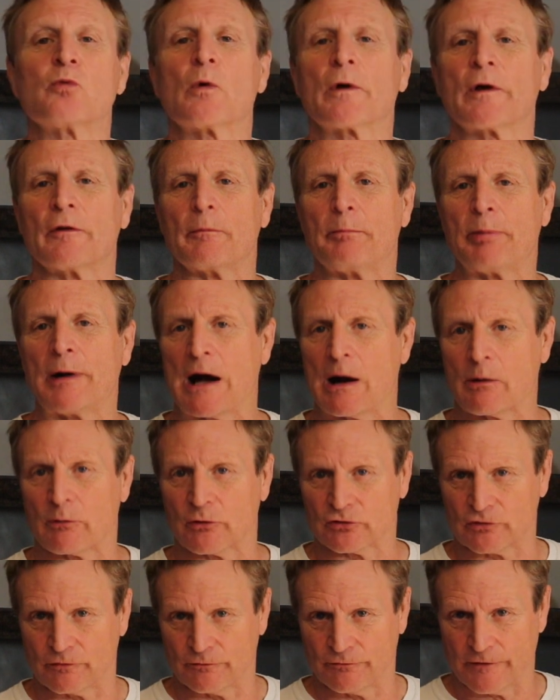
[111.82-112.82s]
one of the
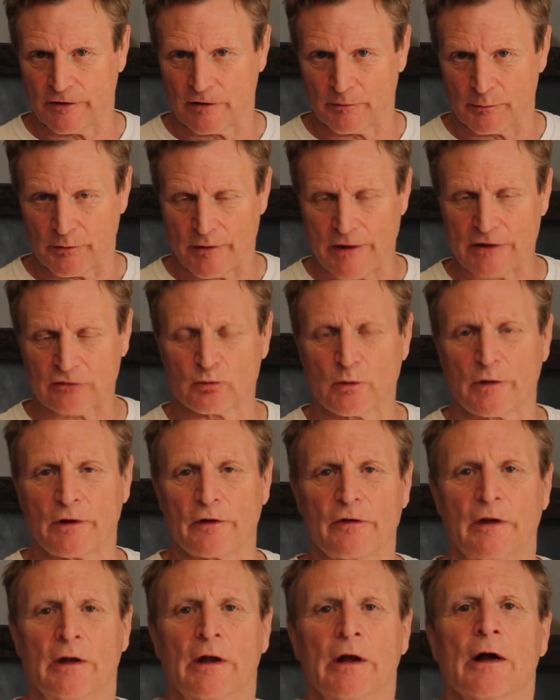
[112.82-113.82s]
powers of Fairbairn. That's one of
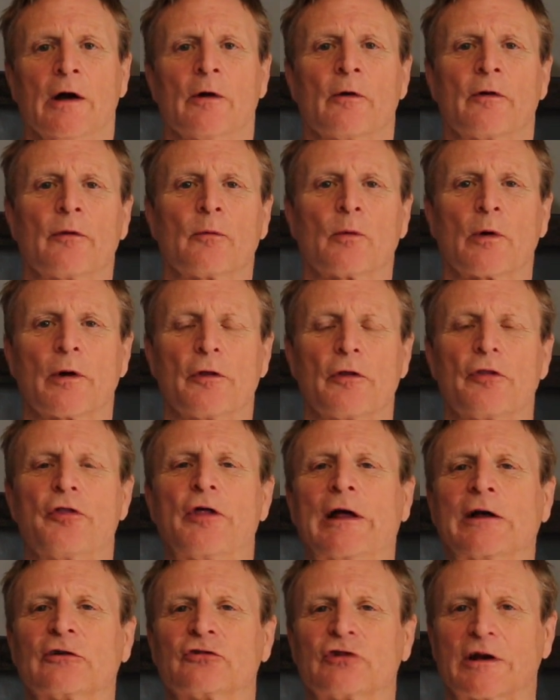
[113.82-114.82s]
the
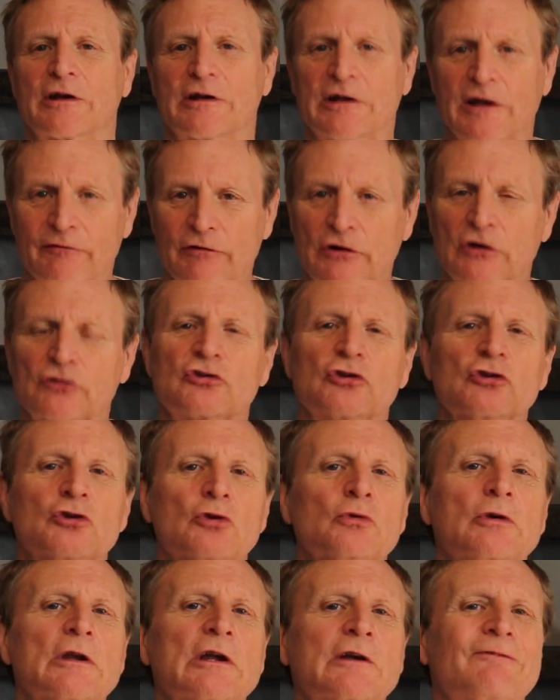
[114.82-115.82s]
things that give it its
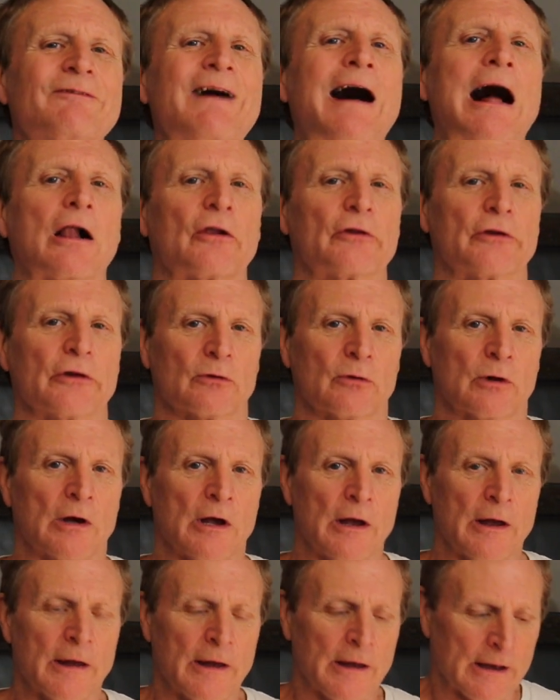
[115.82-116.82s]
unique value.
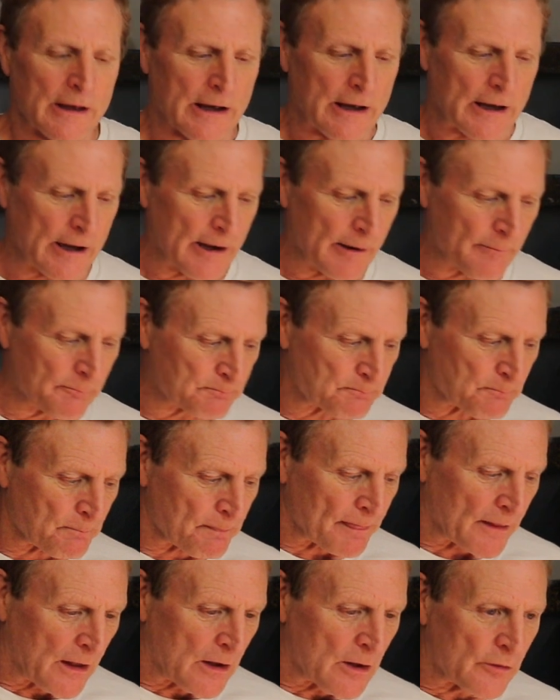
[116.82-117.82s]

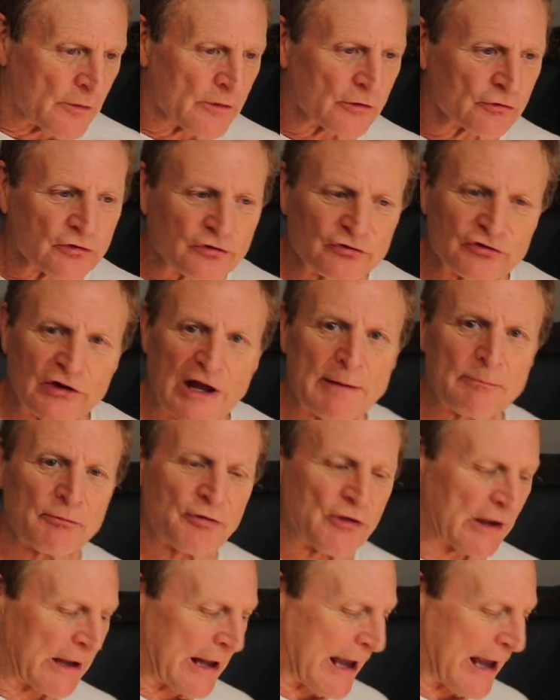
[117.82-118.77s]
The same thing